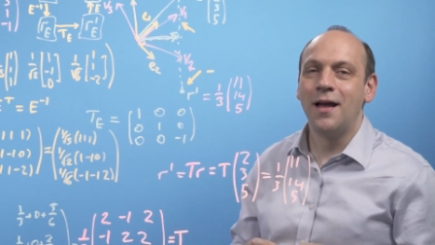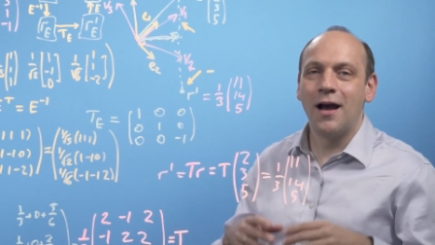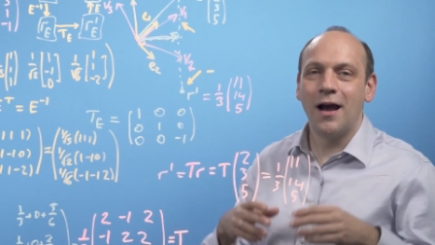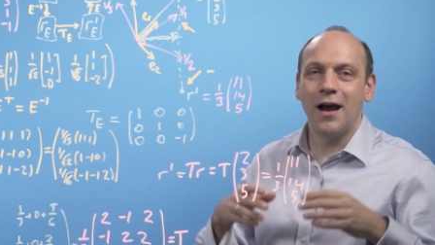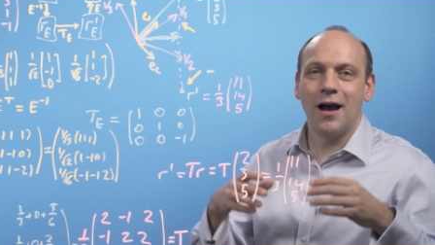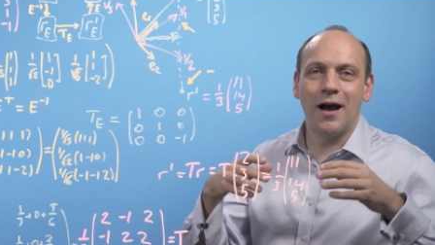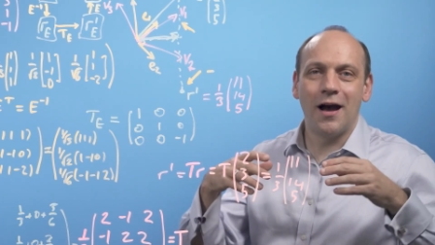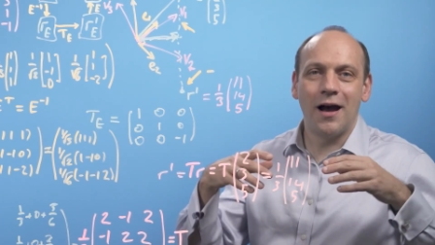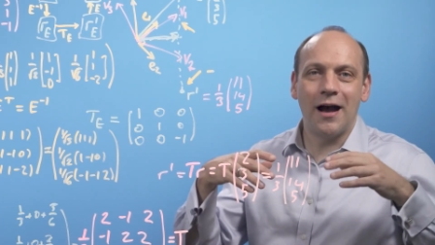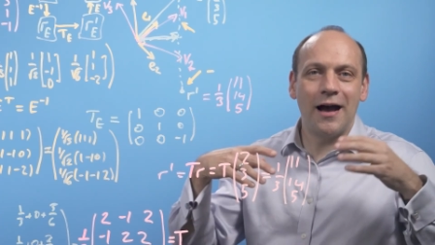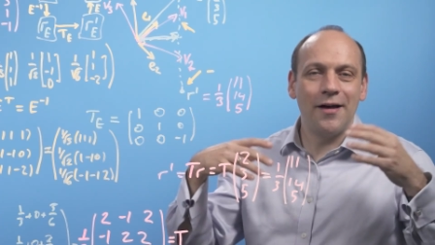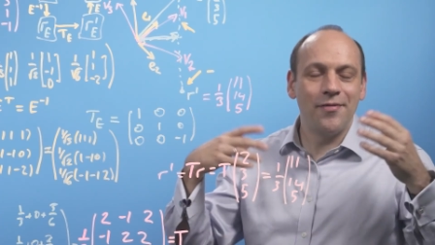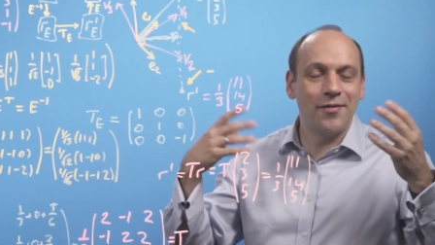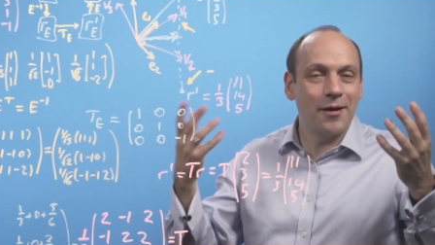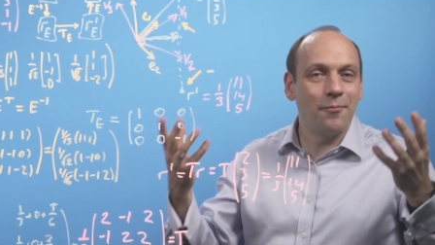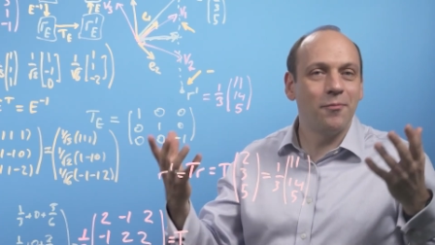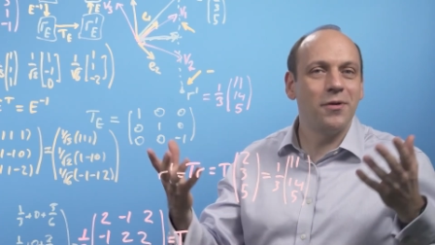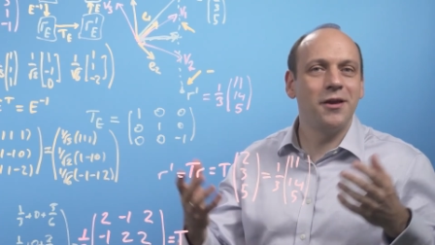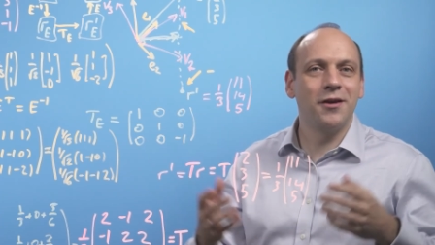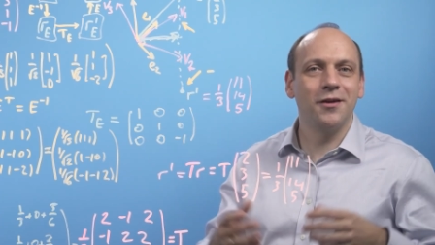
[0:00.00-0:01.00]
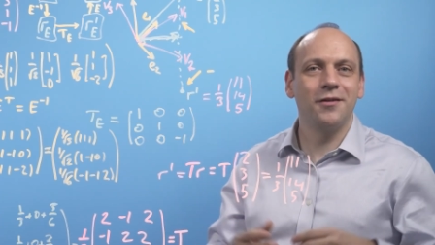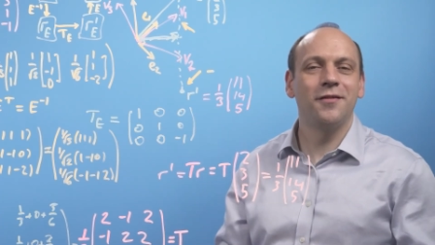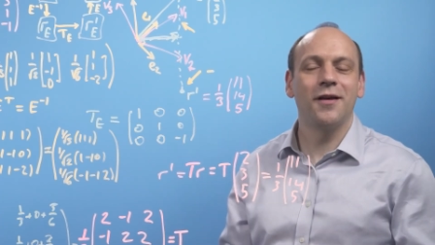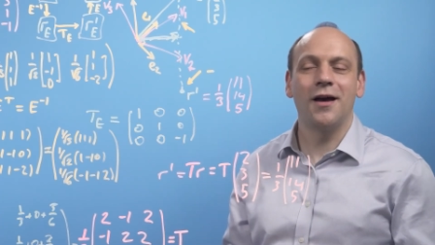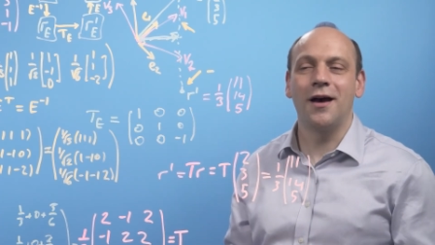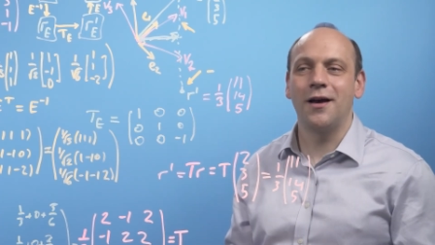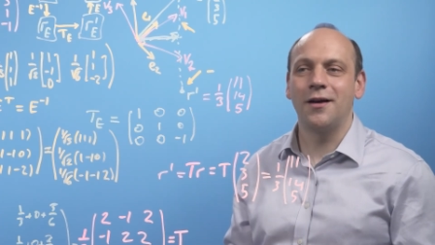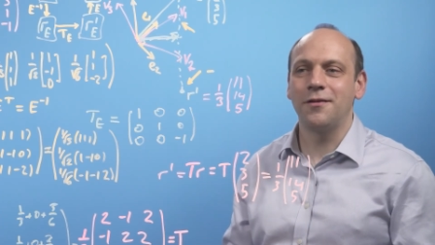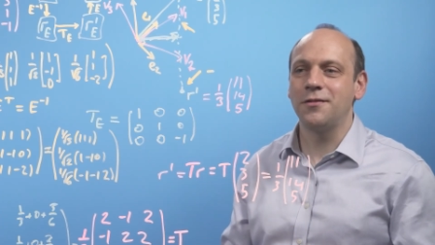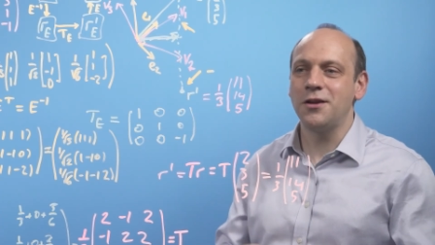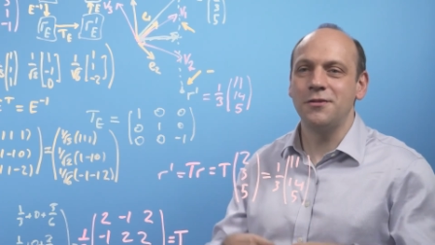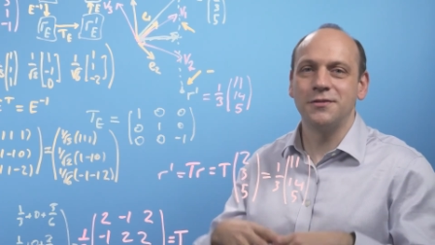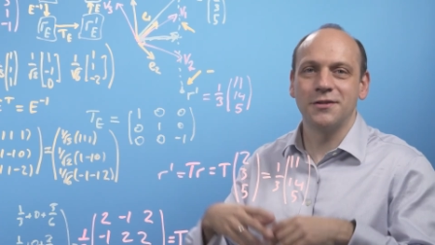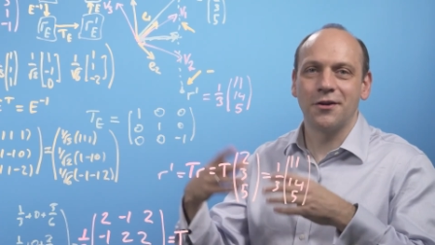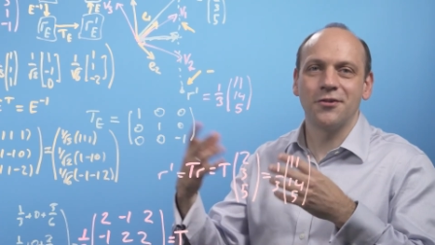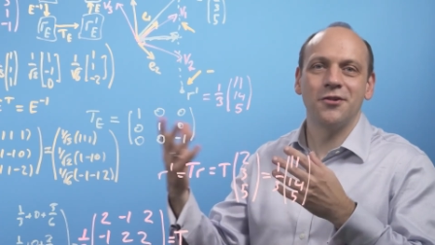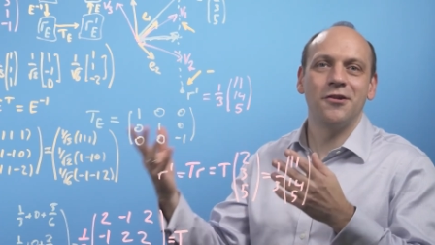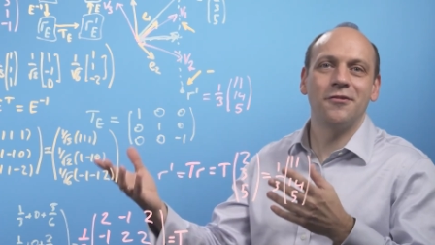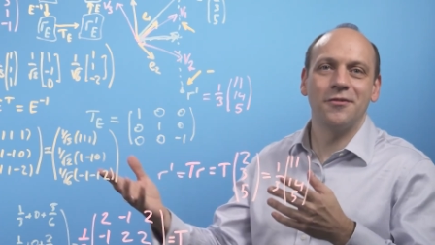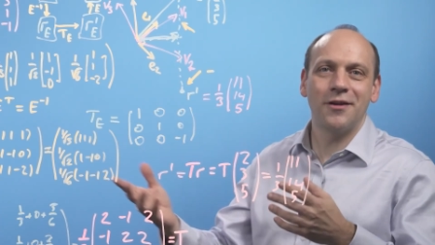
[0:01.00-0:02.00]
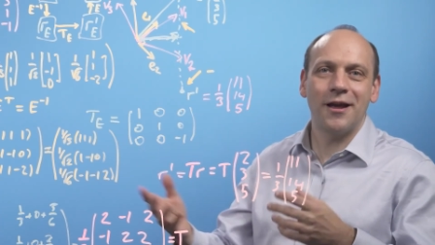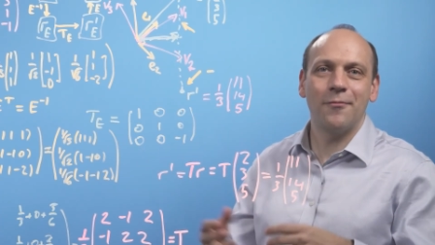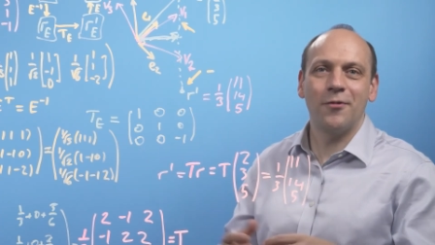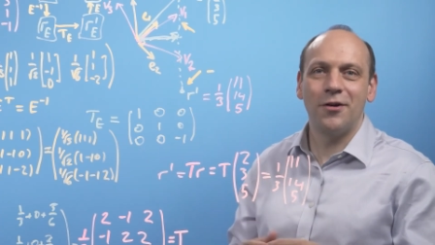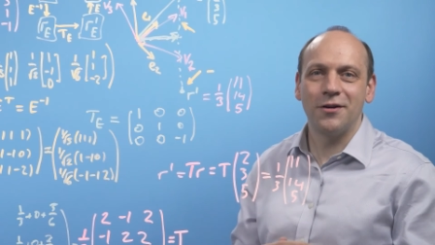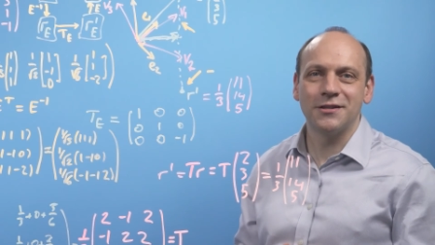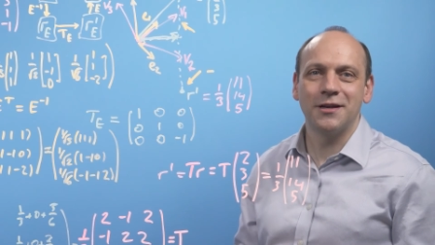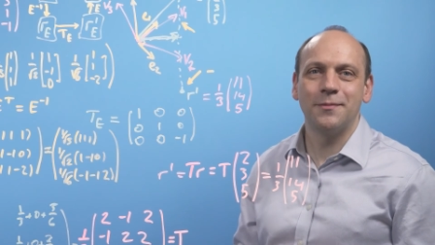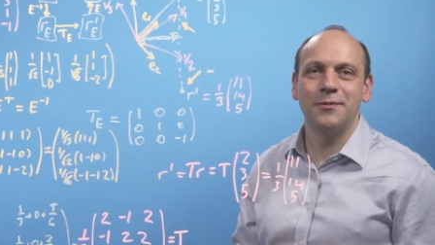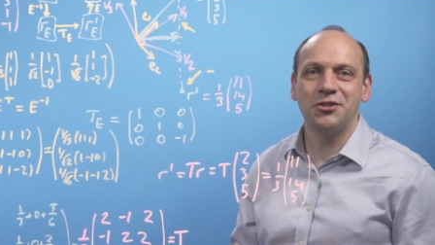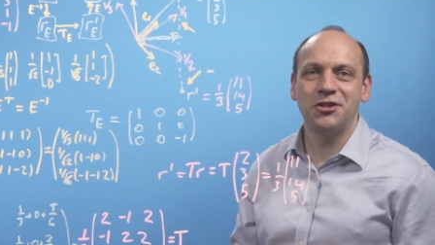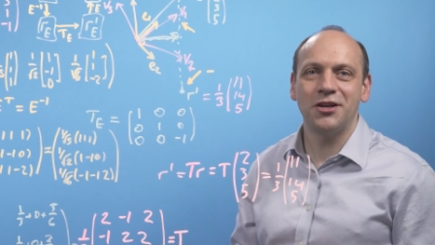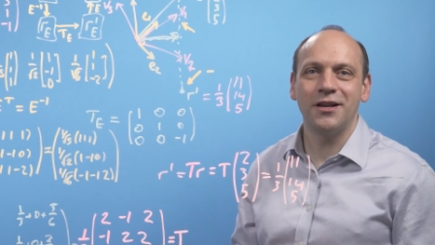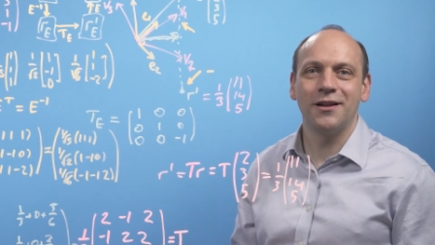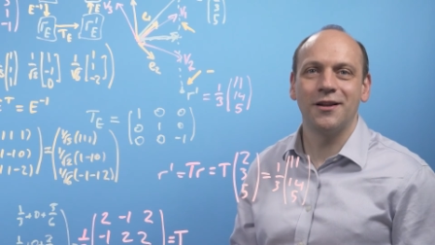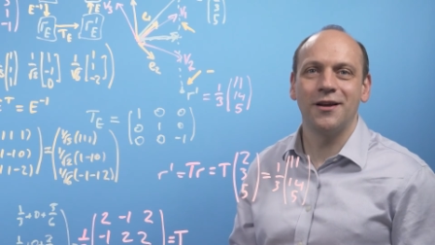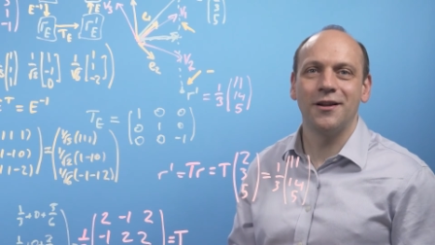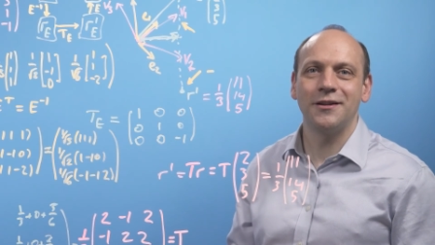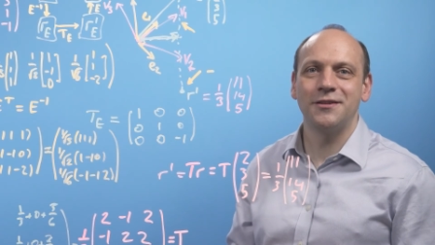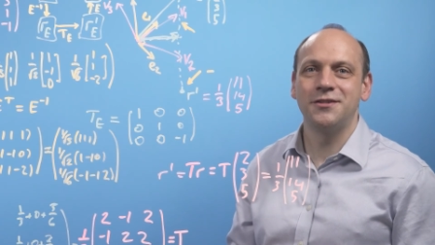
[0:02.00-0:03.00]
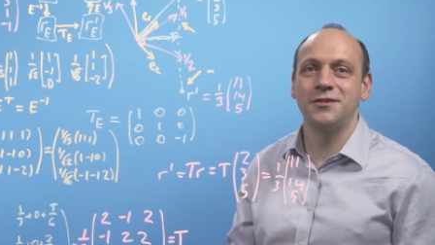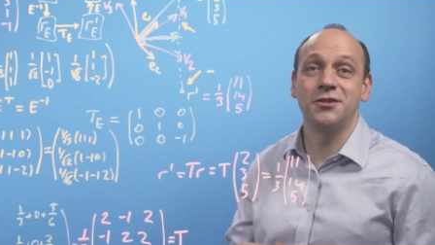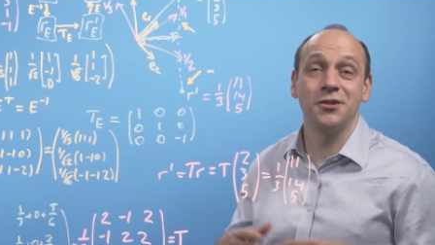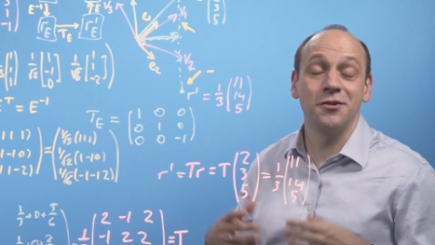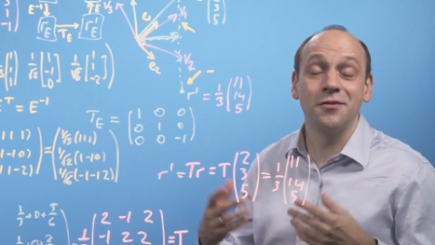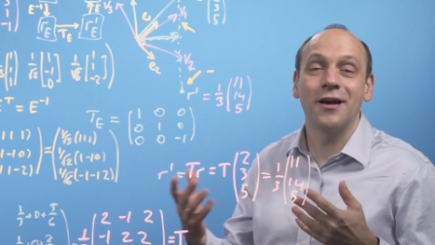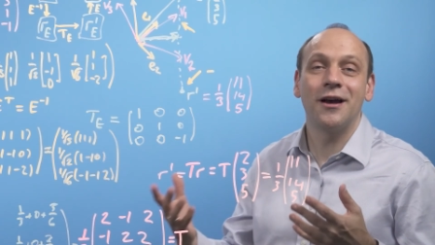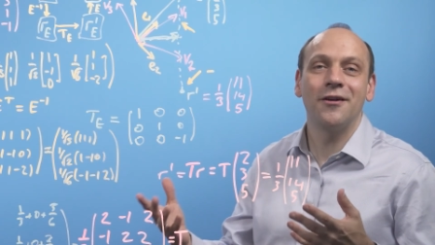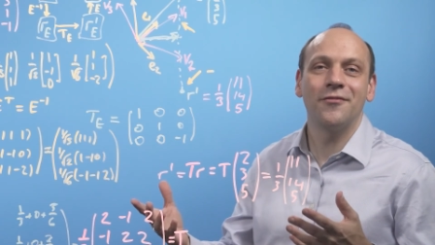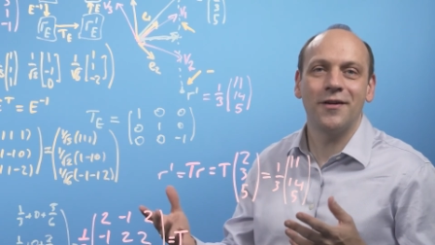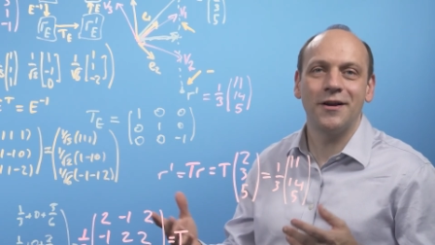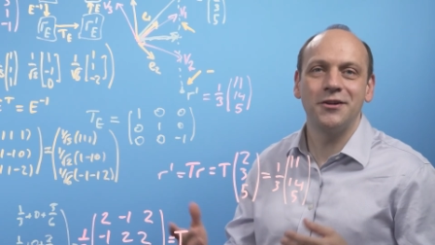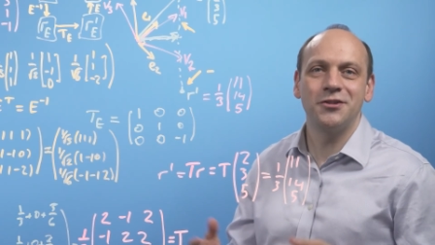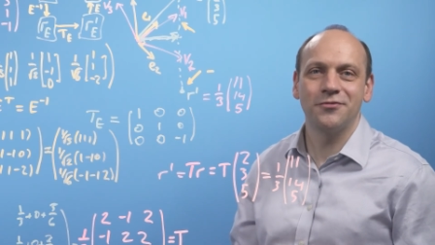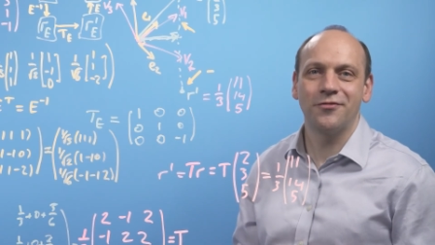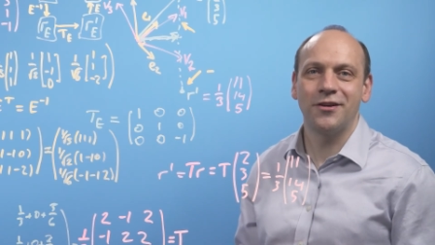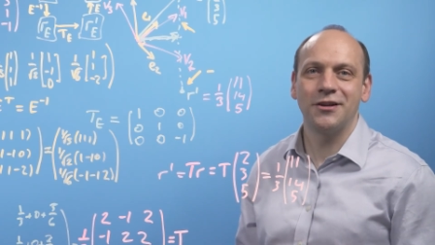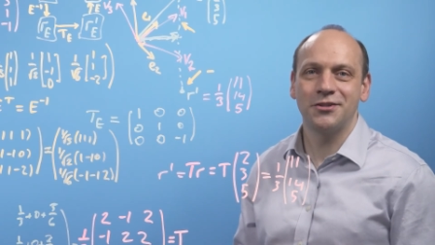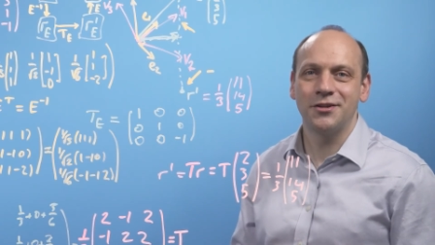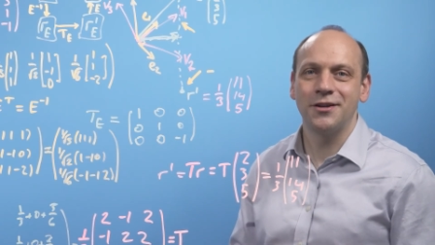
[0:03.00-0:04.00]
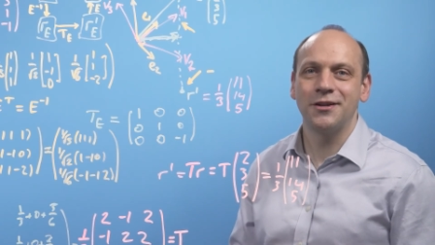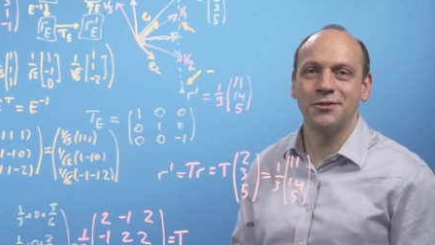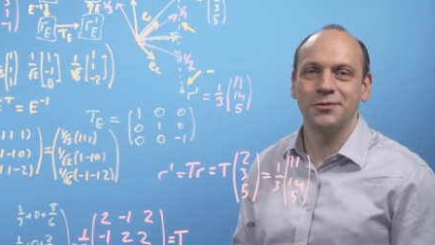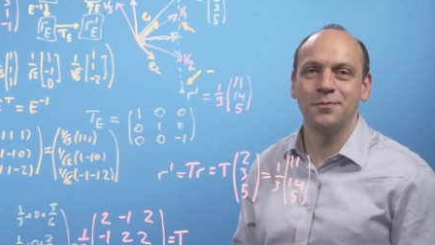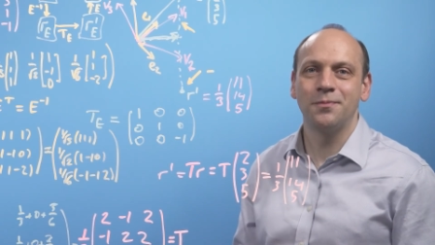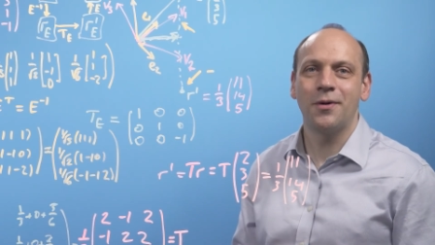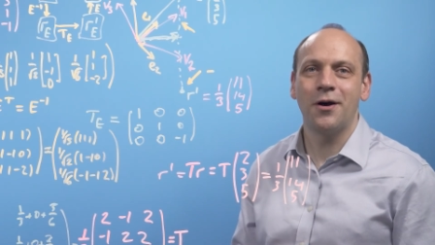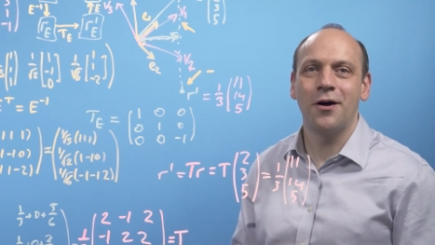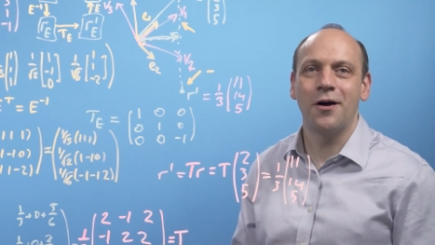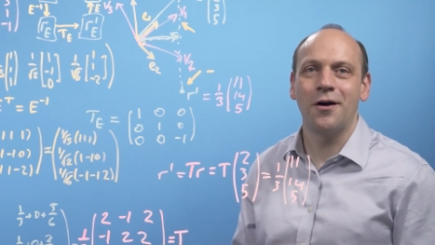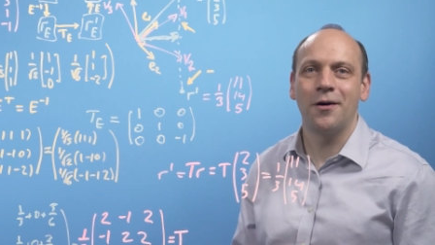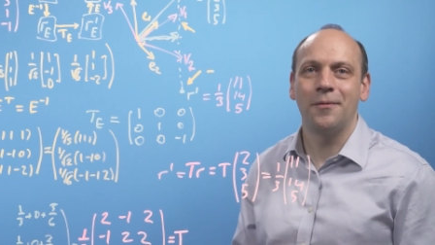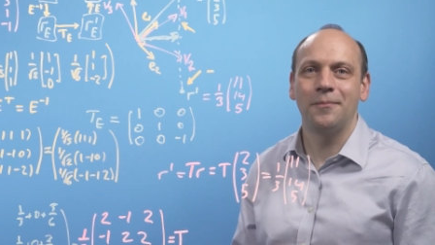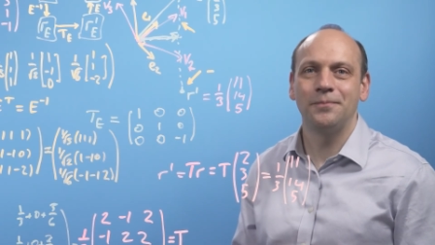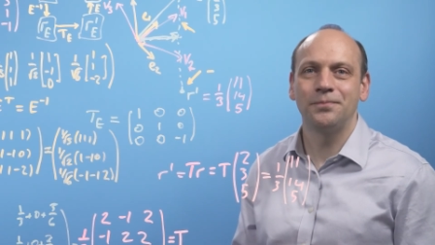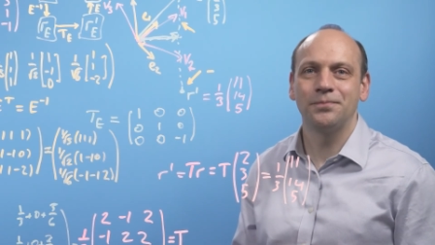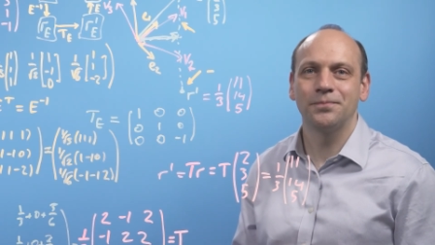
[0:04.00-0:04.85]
And then we could use our neural networks, our machine learning, to do that facial recognition part.